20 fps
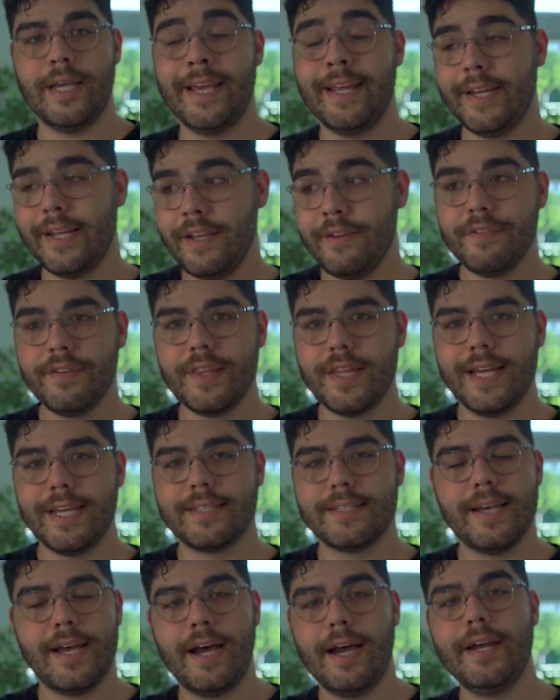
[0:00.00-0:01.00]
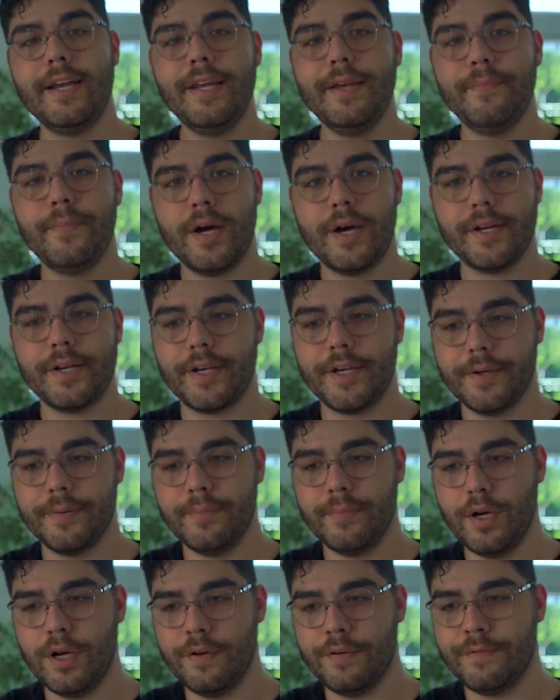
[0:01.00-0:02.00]
And even that tiny
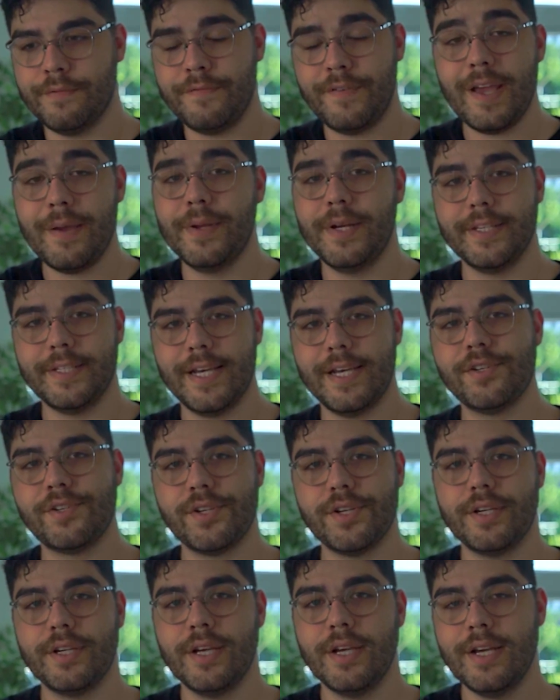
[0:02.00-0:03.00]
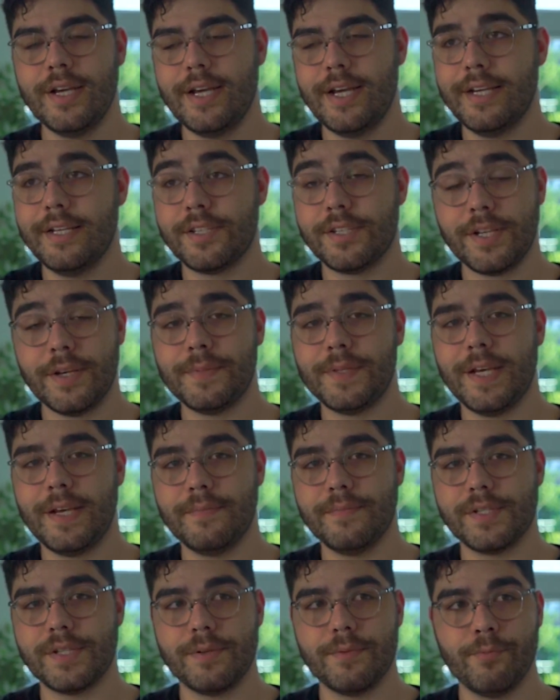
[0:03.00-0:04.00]
modicum of fame and attention has
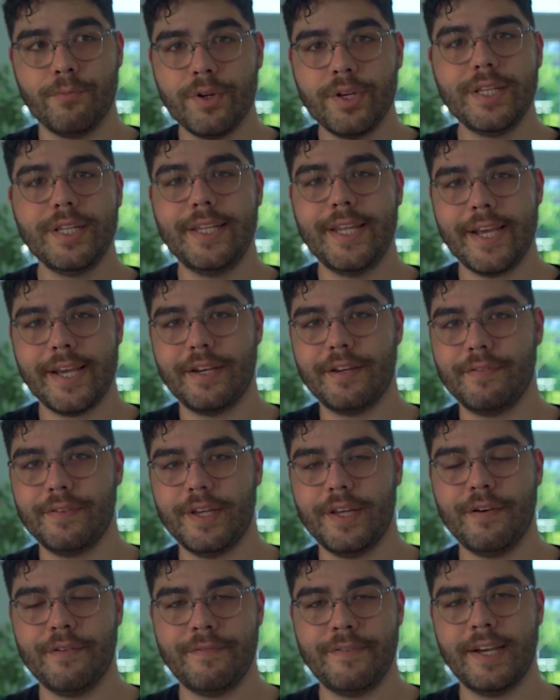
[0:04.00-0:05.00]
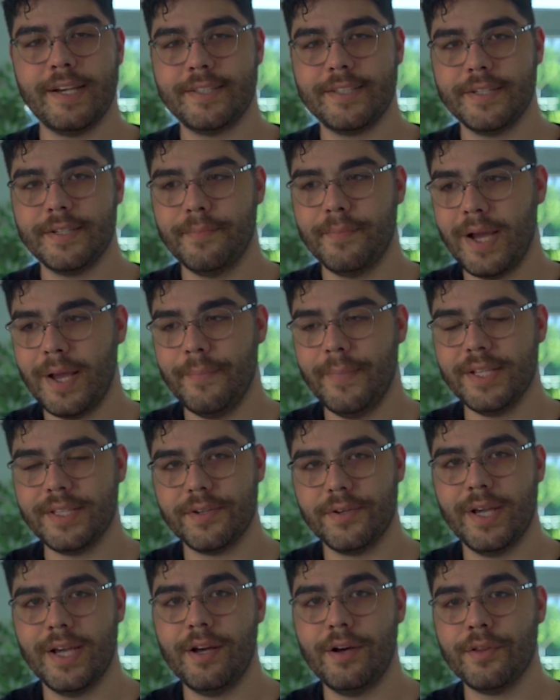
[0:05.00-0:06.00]
sometimes really negatively affected my
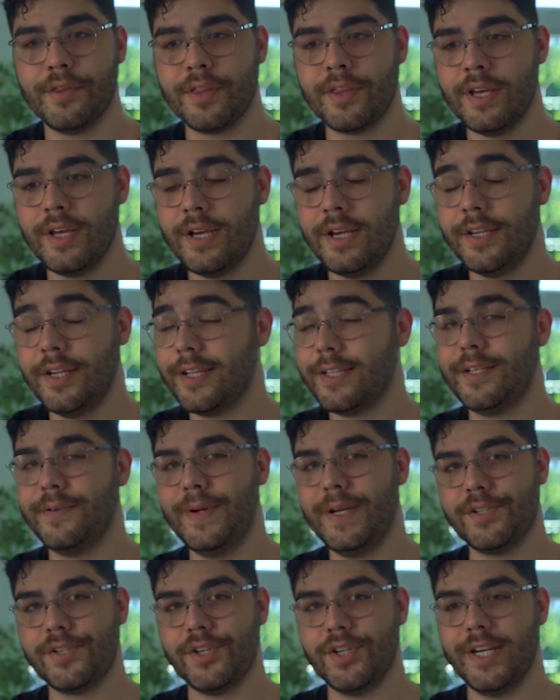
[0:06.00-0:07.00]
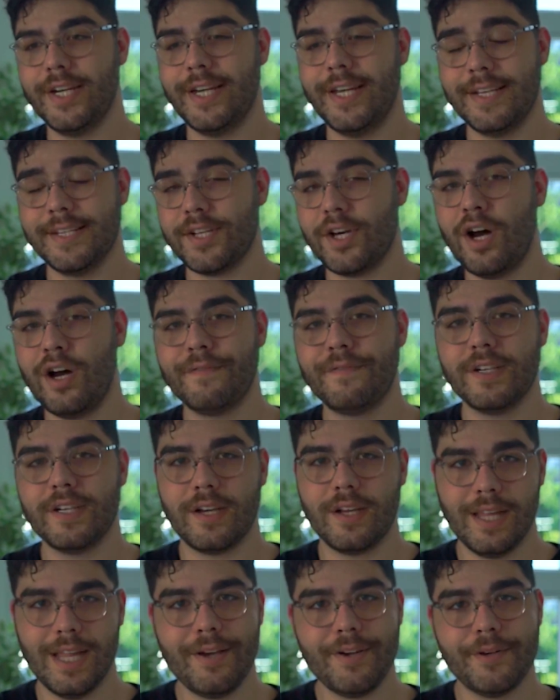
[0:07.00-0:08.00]
mental health, not to mention it has often
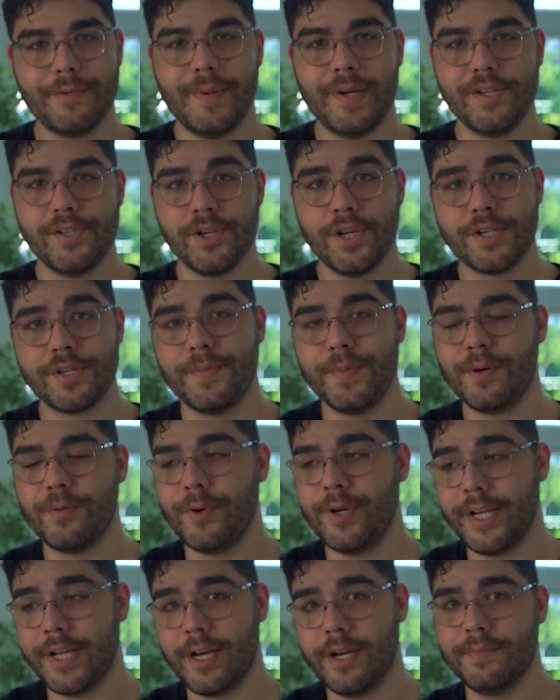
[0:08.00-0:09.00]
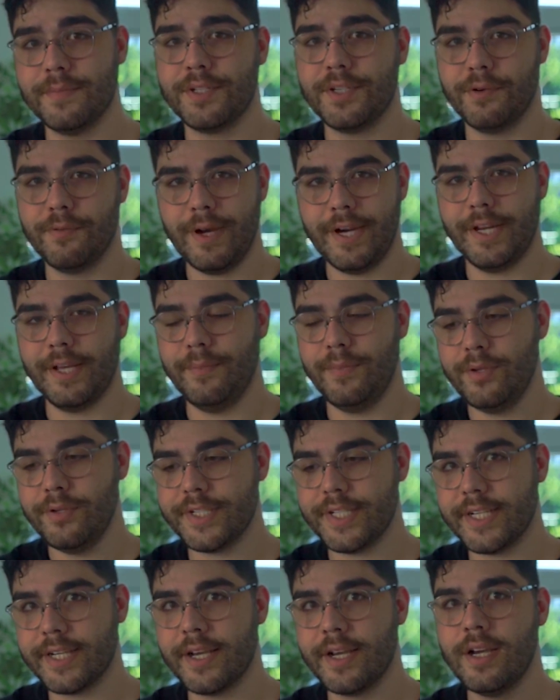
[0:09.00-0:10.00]
clouded my judgment when it comes to writing
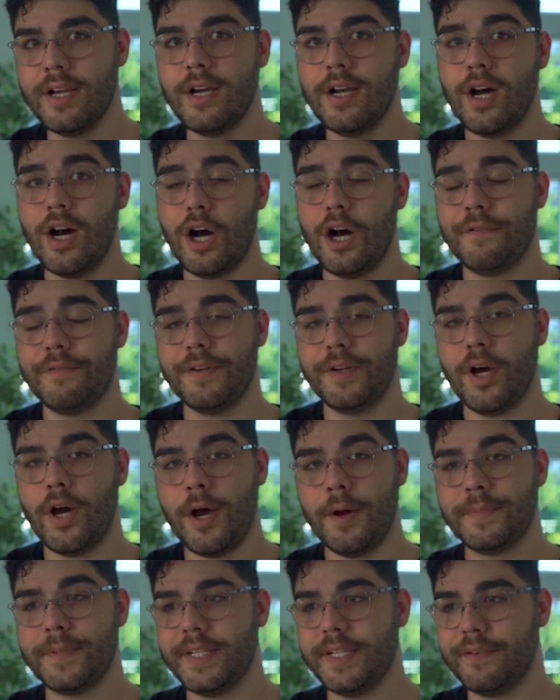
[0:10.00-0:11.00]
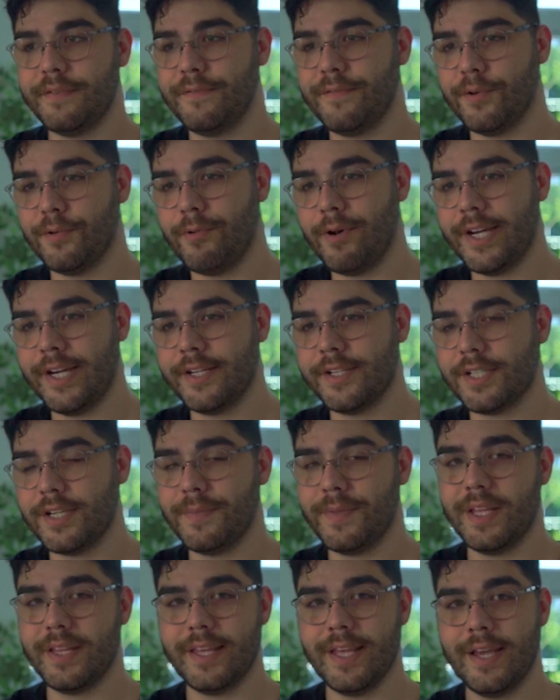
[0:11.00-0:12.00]
music, often opting for writing
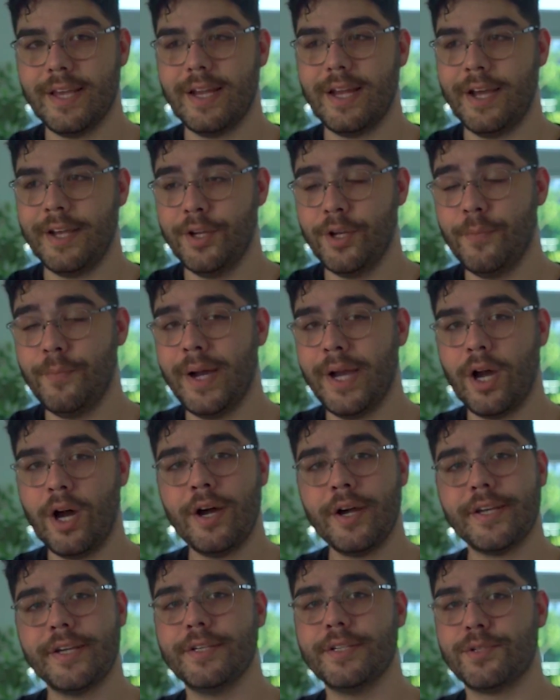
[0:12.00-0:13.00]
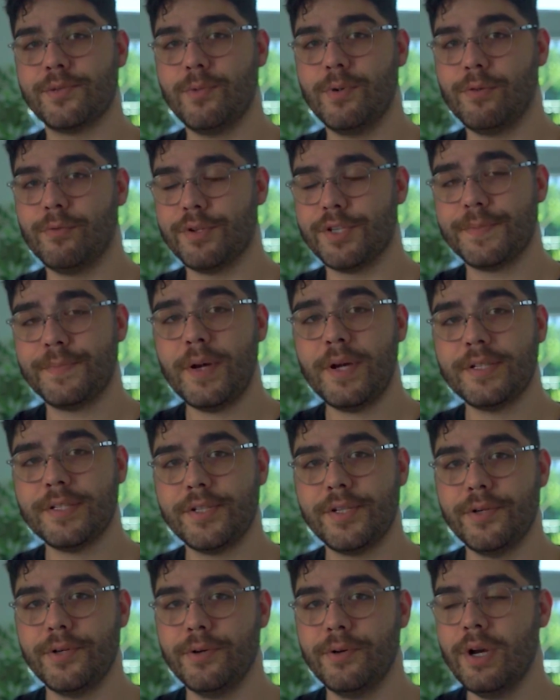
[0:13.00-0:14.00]
something that I know my audience will respond
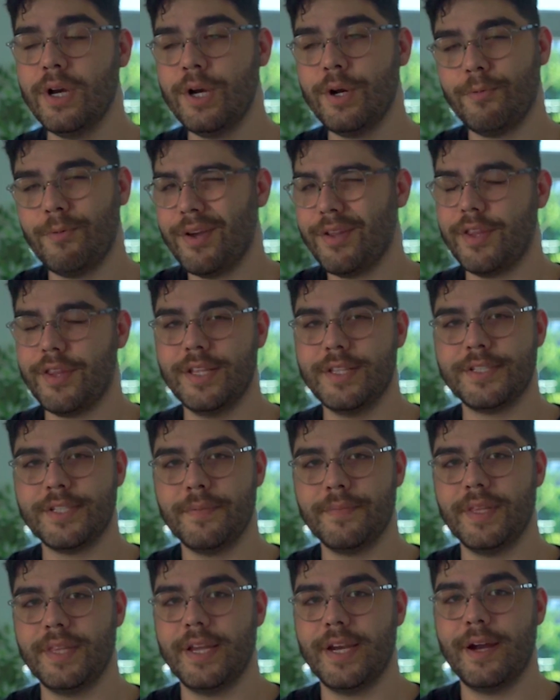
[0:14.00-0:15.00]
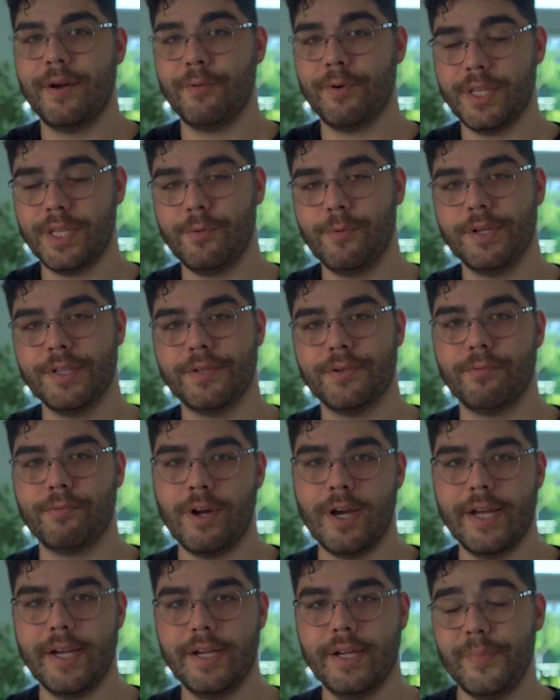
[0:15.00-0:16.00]
to rather than something that I really want to
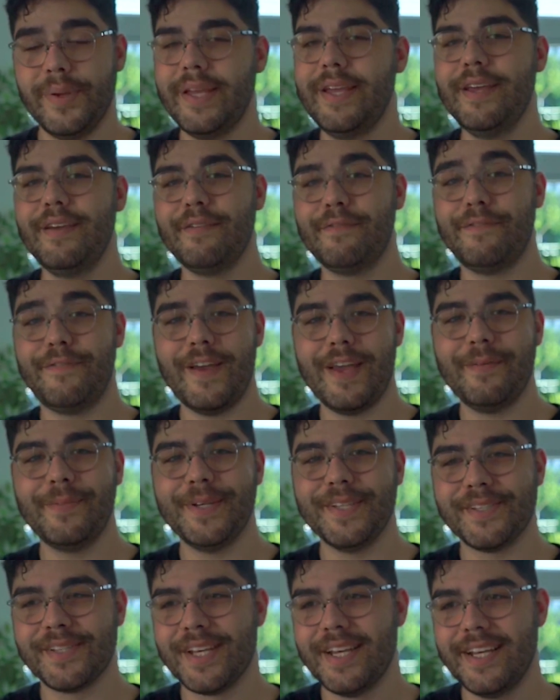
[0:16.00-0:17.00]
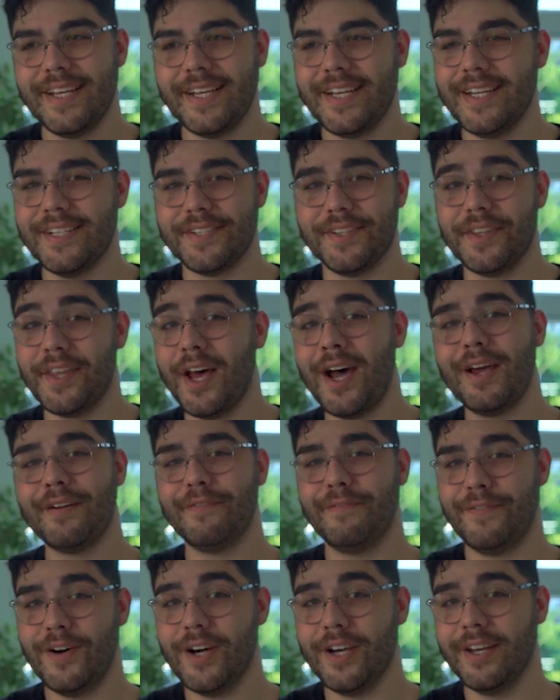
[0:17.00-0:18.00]
write. Being famous is not
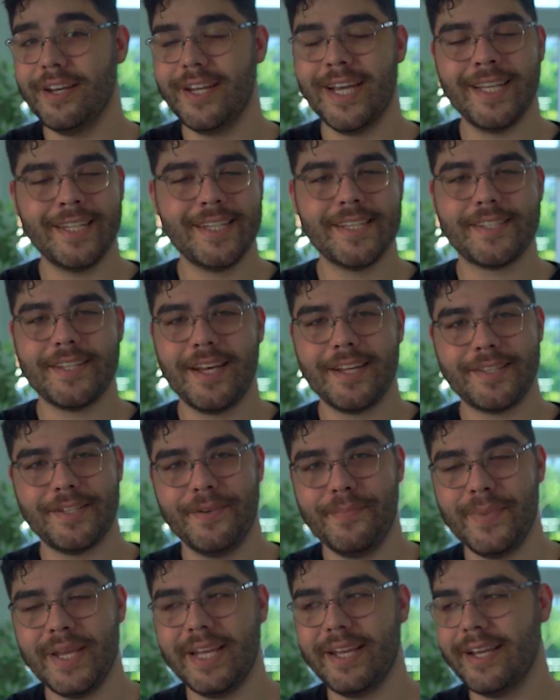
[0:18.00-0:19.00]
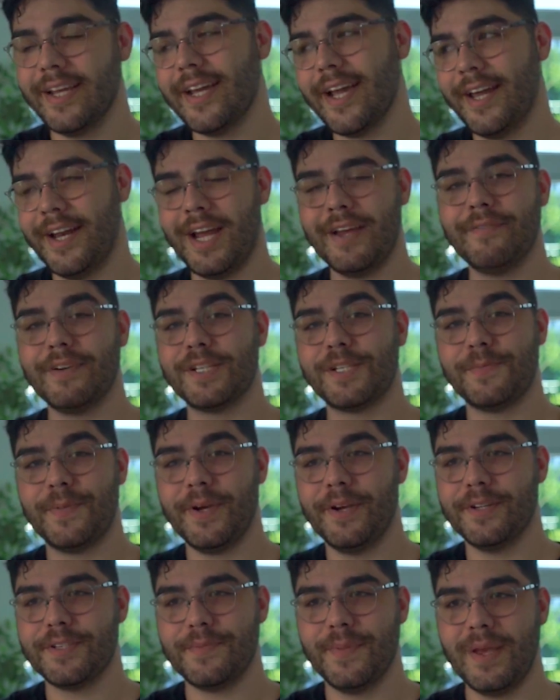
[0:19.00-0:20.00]
fun, at least not to me, and I've
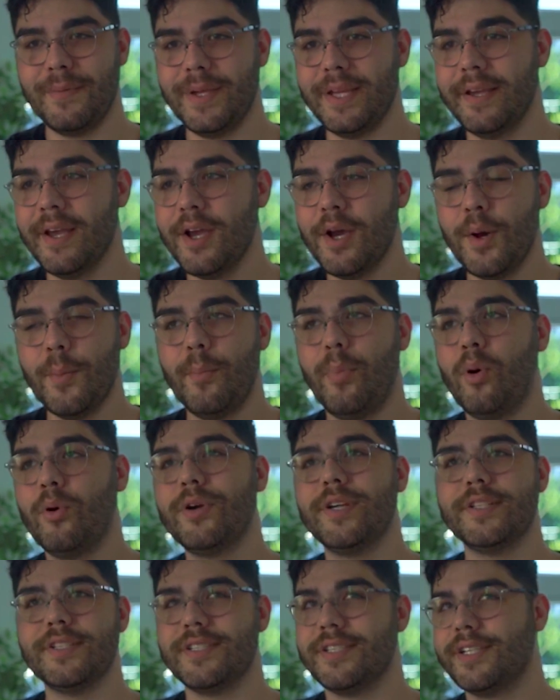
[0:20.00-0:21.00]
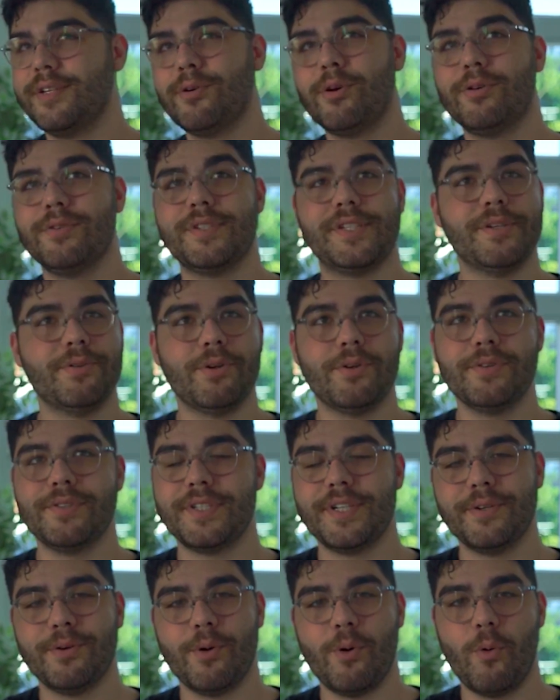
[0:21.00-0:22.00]
experienced maybe
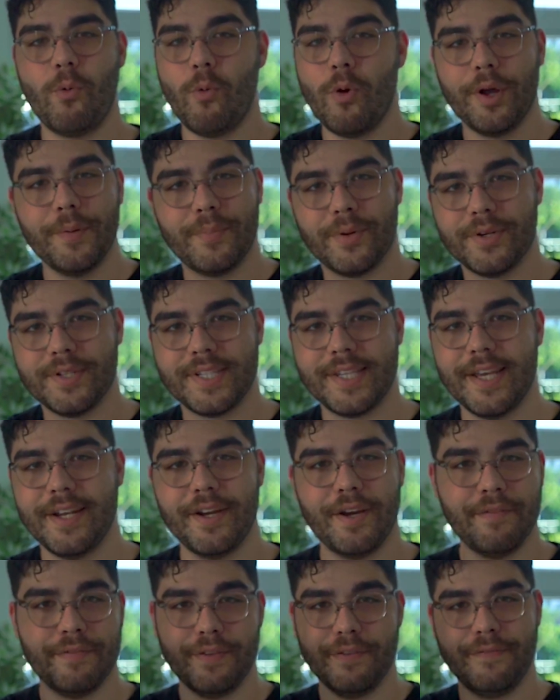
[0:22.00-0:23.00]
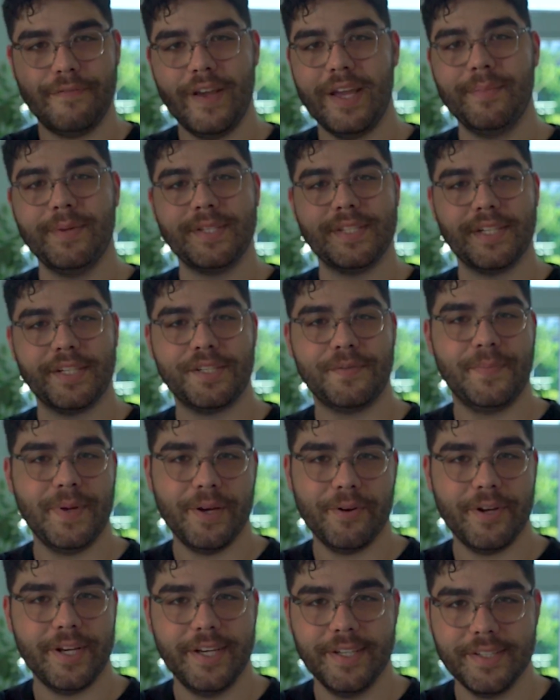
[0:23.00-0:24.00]
0.0001% of the famous
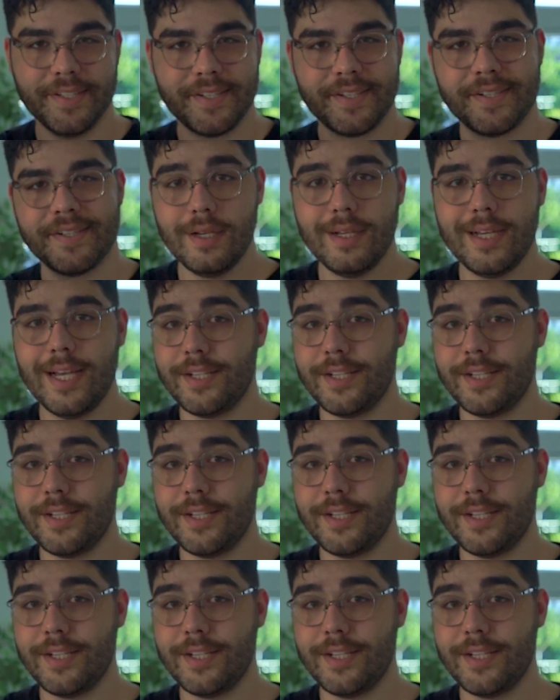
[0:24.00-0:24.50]
experience.